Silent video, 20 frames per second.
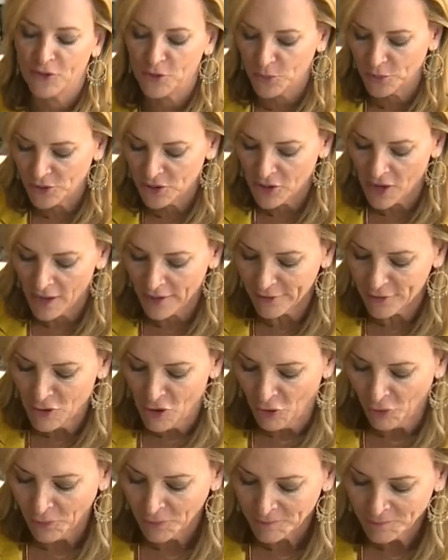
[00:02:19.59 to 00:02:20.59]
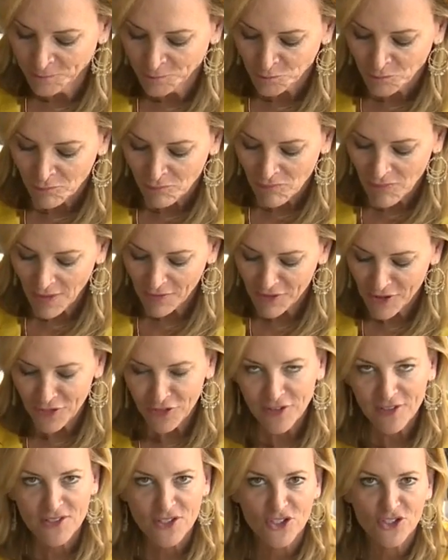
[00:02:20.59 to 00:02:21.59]
You would not know that
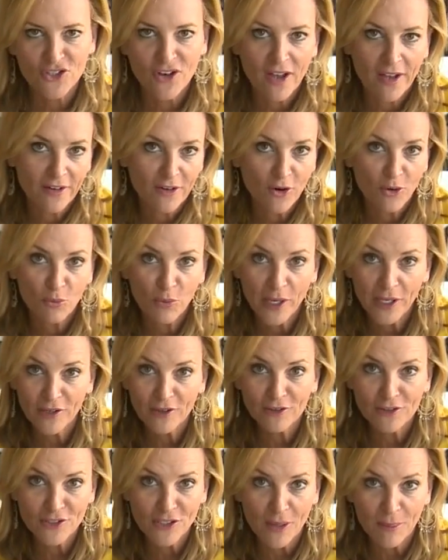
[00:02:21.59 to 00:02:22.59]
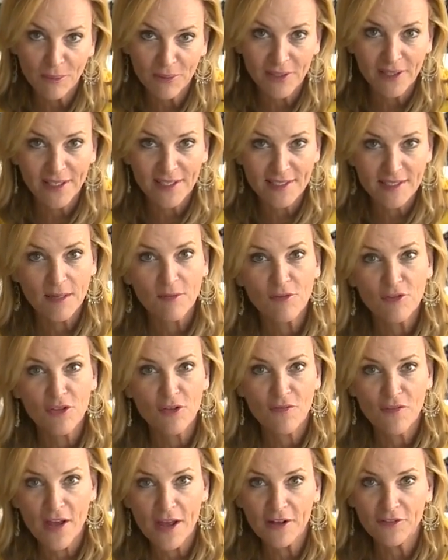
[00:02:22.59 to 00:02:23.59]
this is not a regular dumpling, except for the
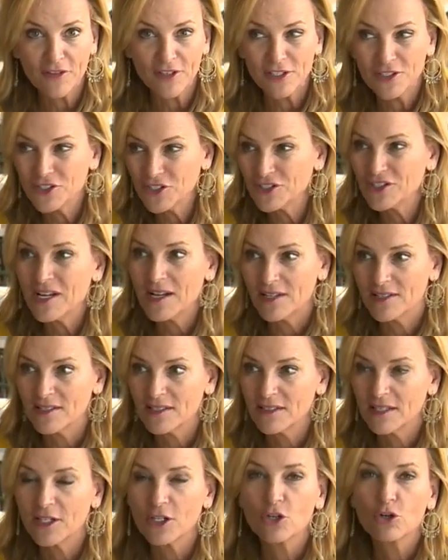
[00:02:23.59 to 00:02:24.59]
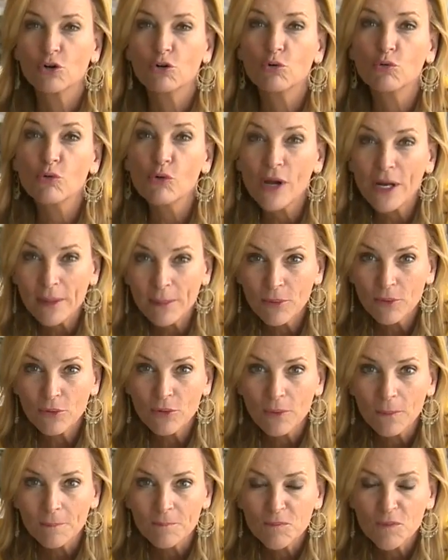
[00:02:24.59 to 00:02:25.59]
fact that it just has
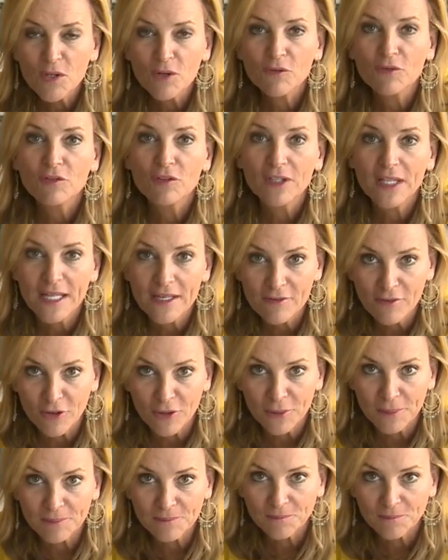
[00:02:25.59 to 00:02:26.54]
incredible flavor.